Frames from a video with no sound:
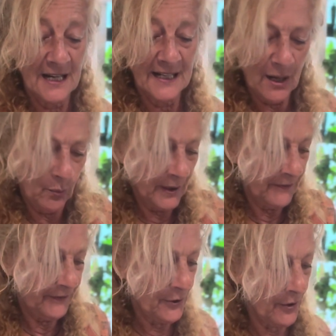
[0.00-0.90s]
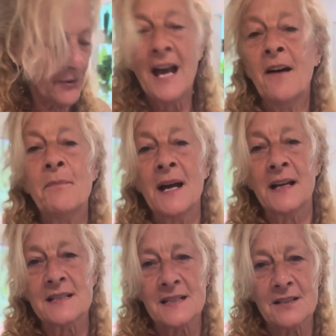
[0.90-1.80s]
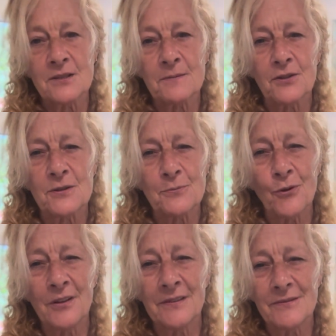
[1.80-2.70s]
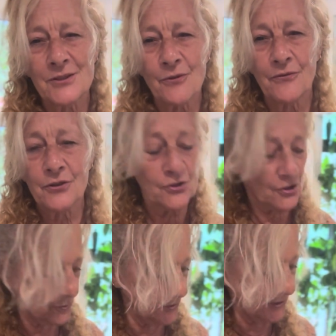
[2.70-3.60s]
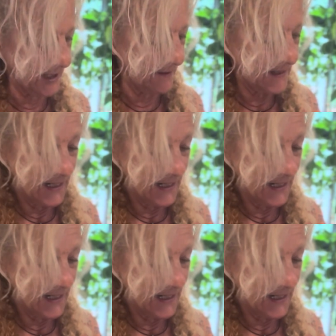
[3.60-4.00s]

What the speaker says: Now, what if you don't have magazines, because we're all so virtual now?